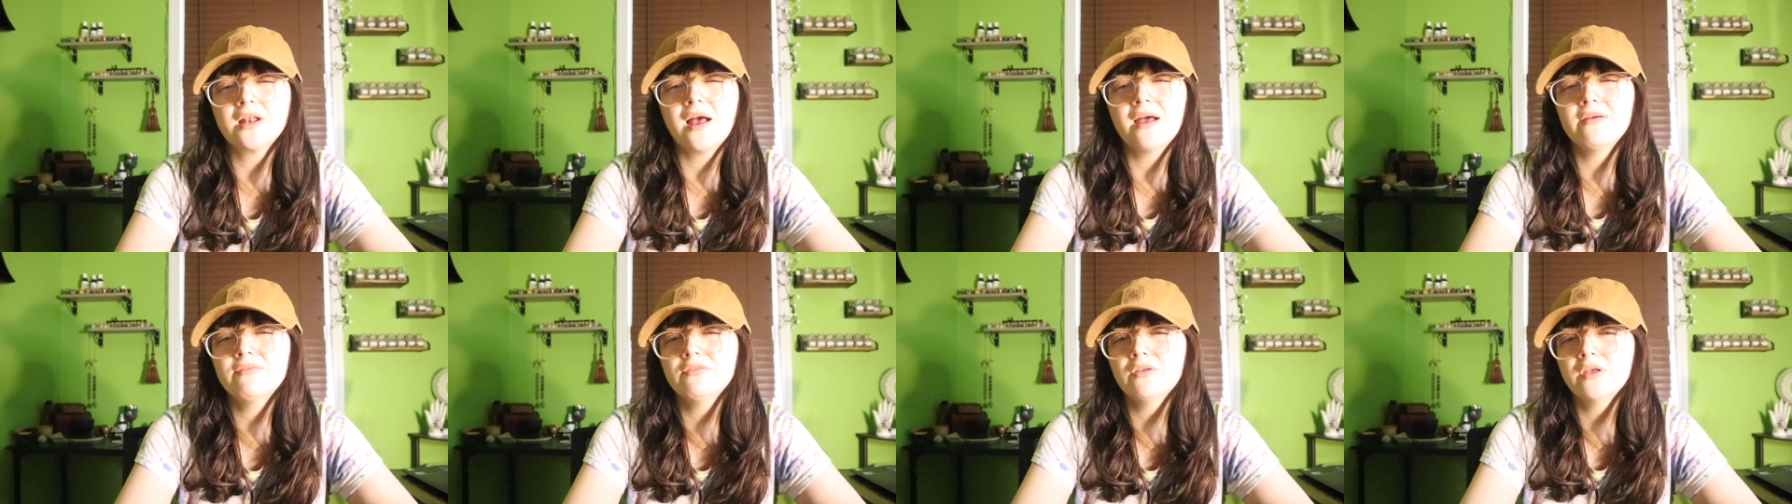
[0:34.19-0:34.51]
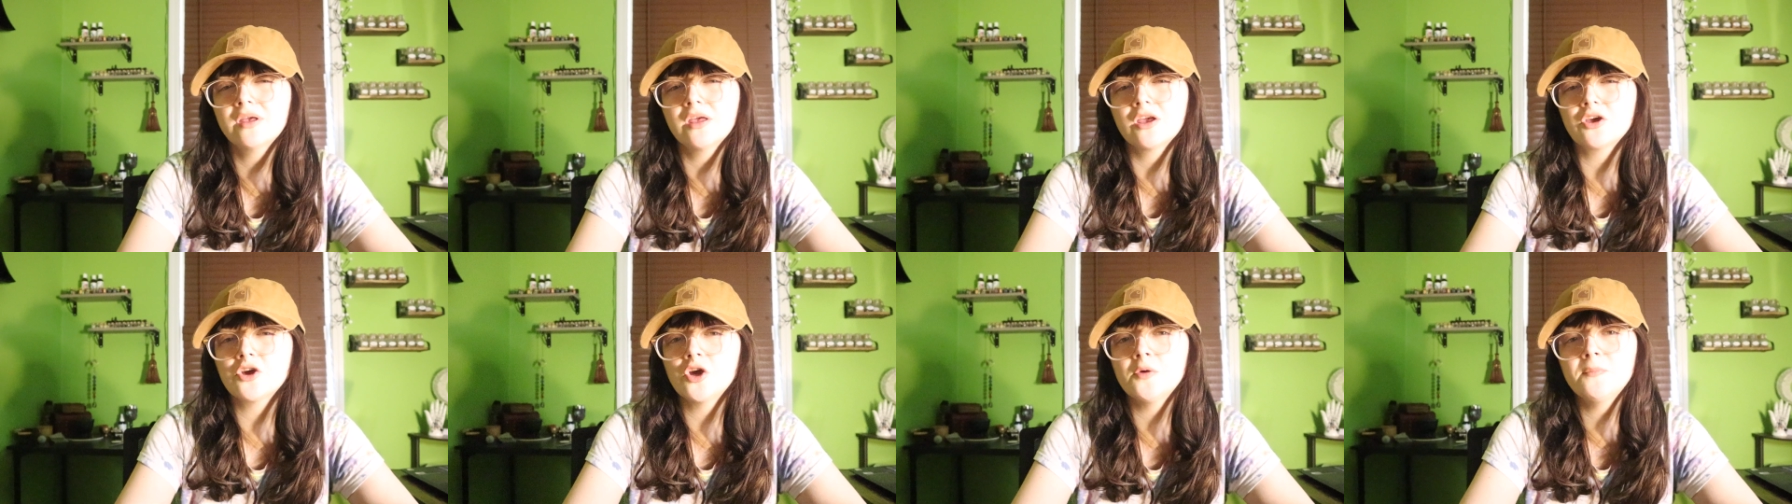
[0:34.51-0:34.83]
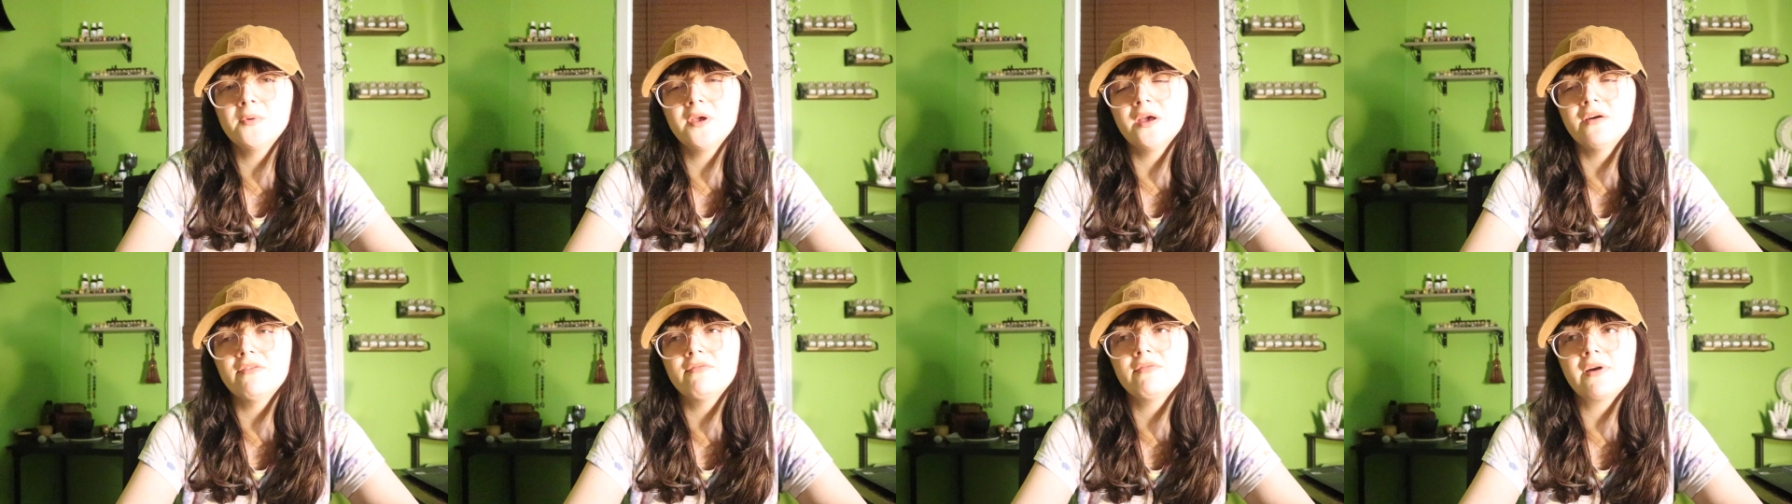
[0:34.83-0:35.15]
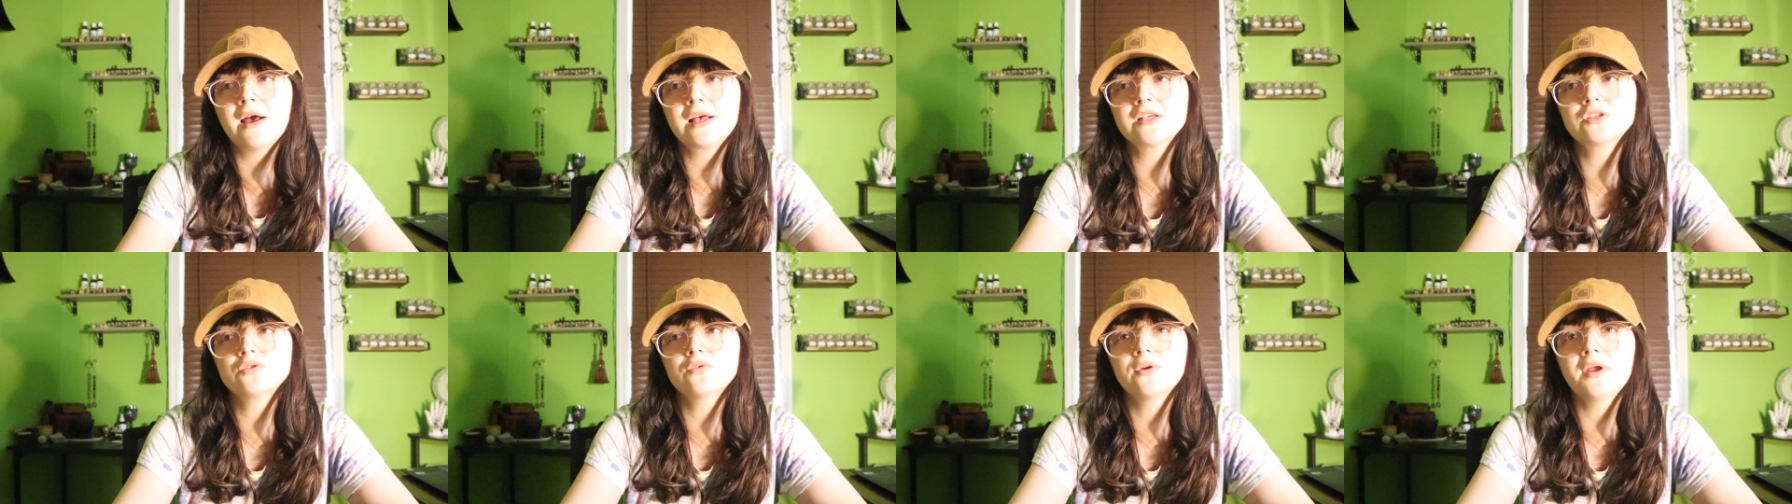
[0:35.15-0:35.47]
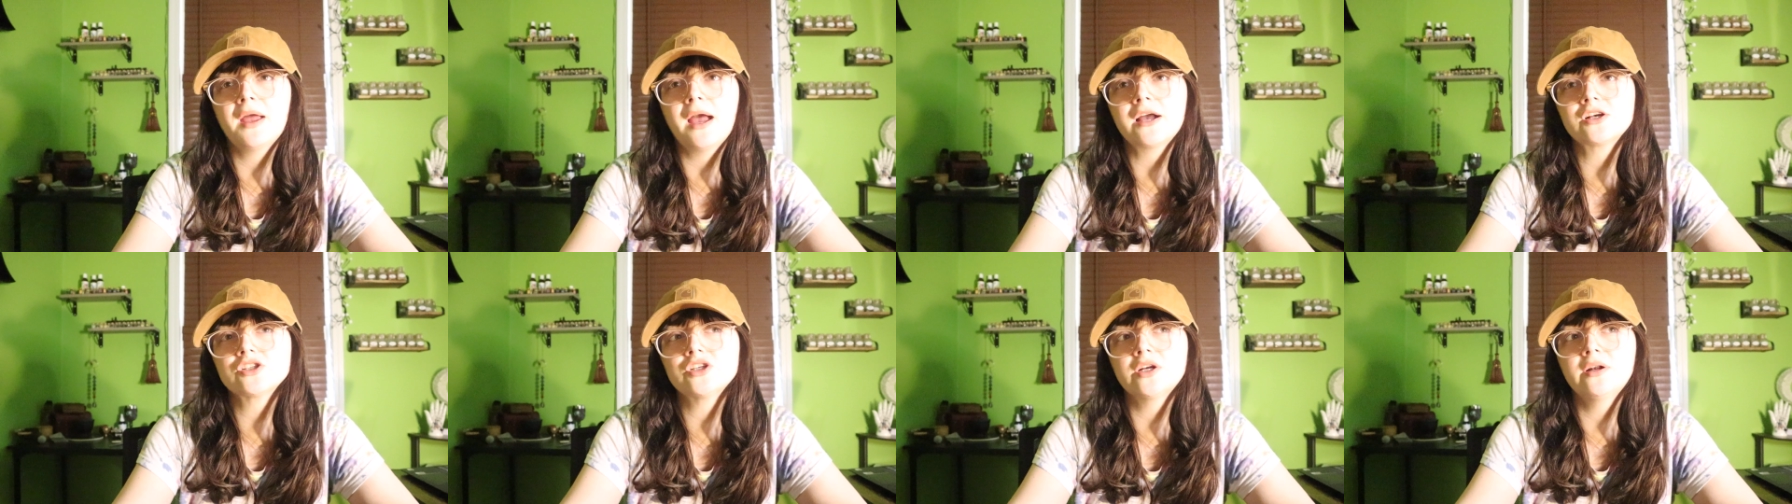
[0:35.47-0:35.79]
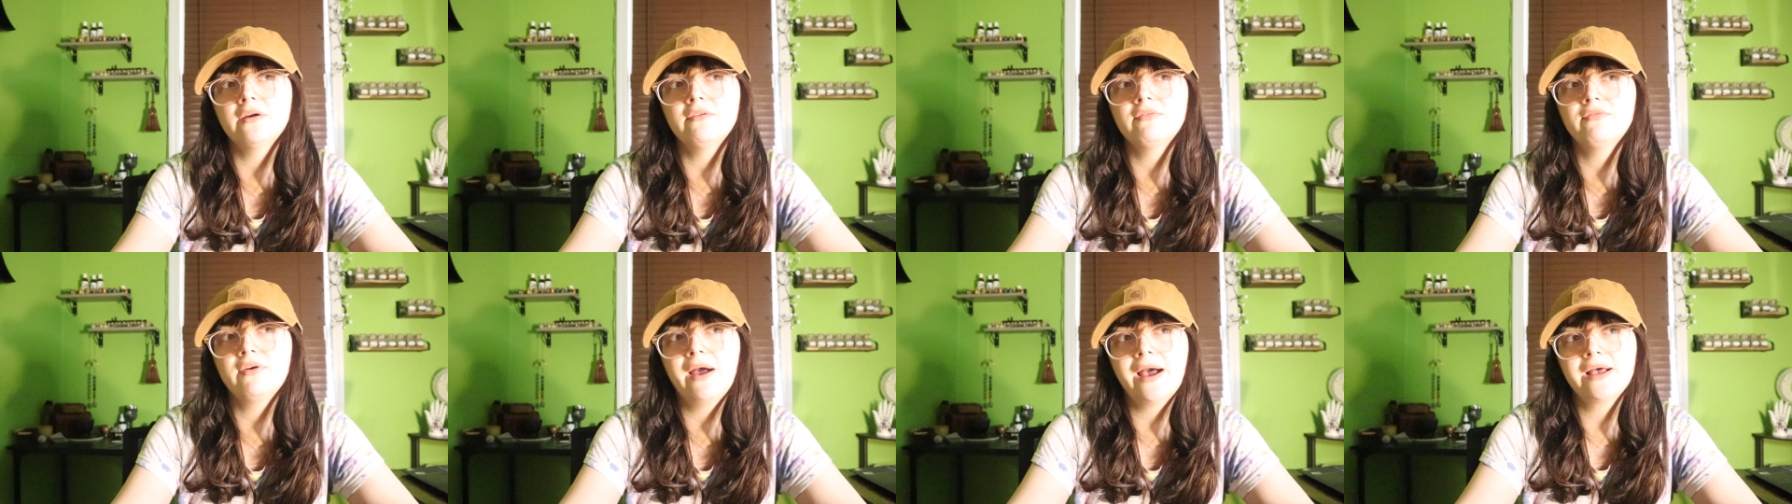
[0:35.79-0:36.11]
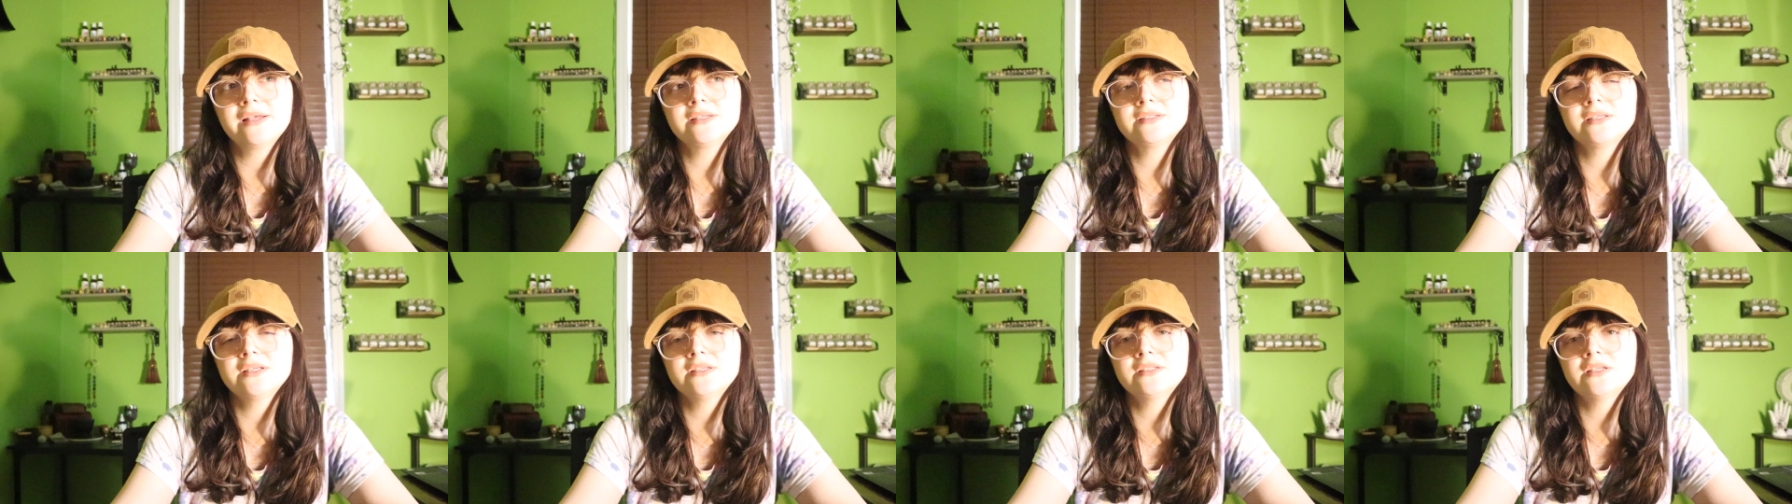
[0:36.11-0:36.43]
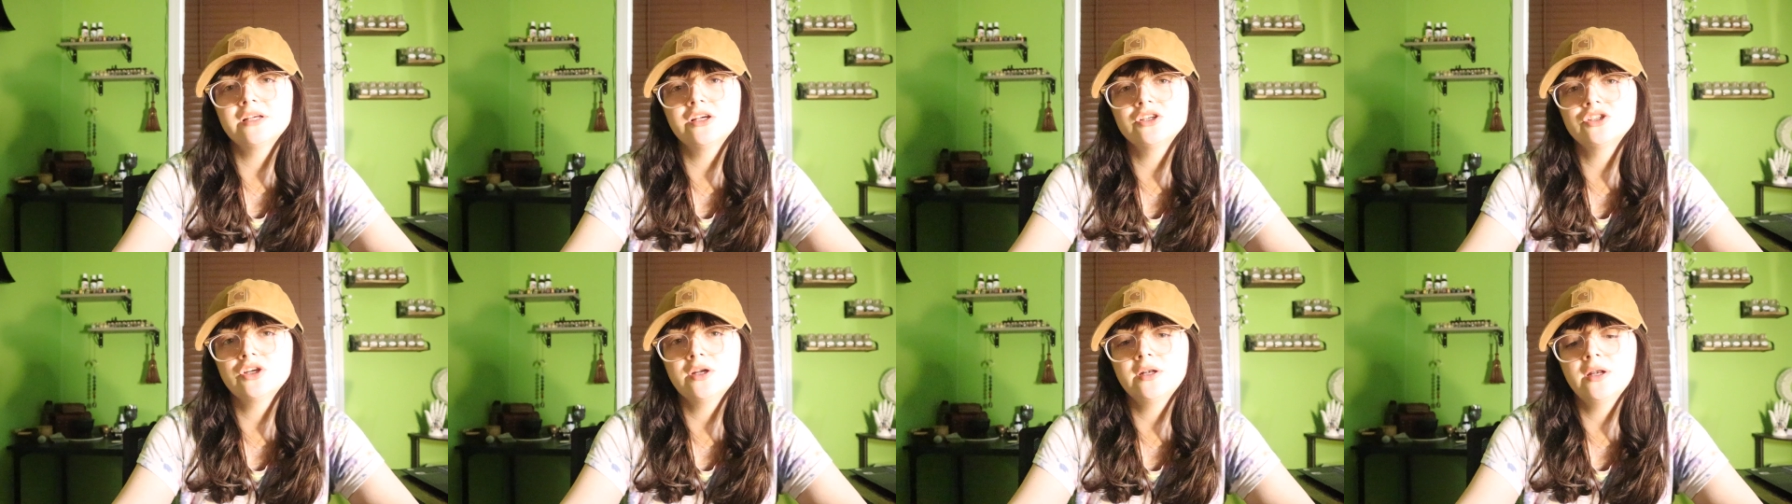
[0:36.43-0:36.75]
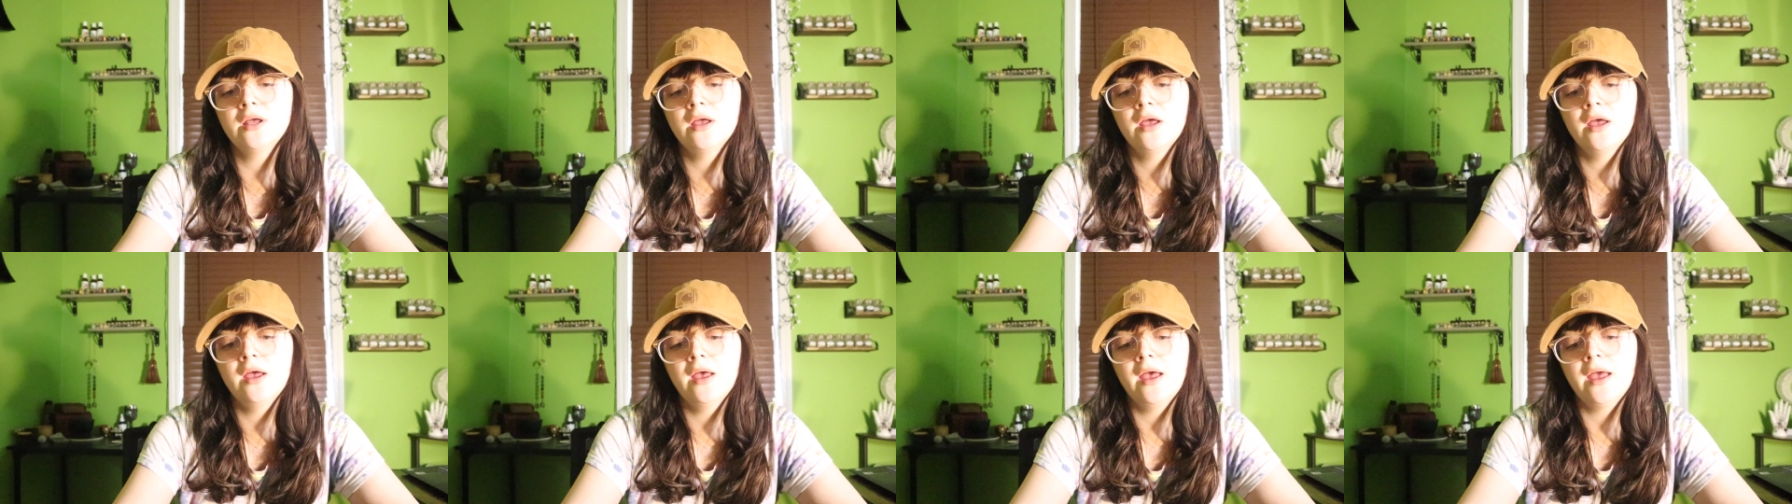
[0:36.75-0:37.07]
I feel like it could be a fast reaction, a fast decision.